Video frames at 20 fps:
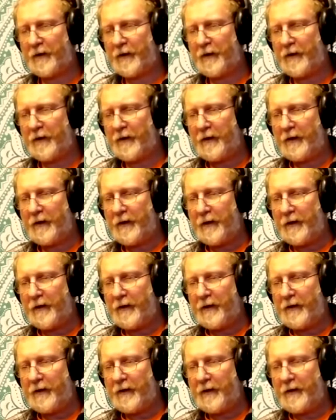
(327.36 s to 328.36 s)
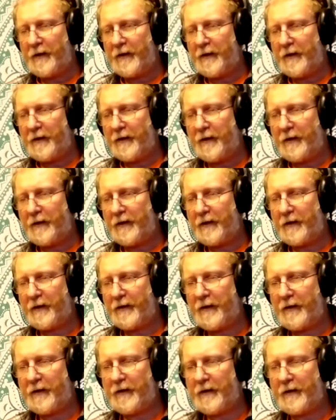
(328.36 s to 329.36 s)

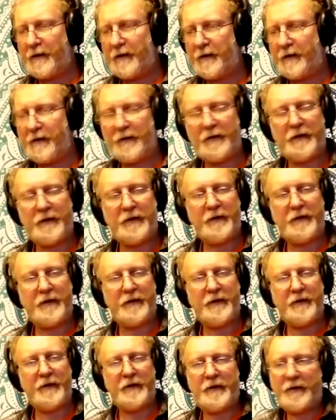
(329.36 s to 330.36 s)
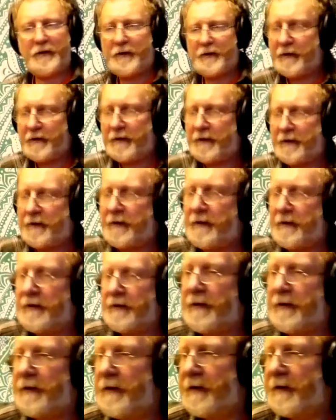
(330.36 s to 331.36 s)

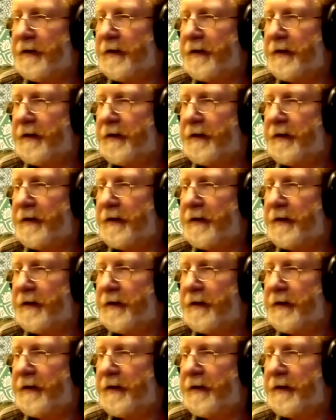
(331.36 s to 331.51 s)
[no speech]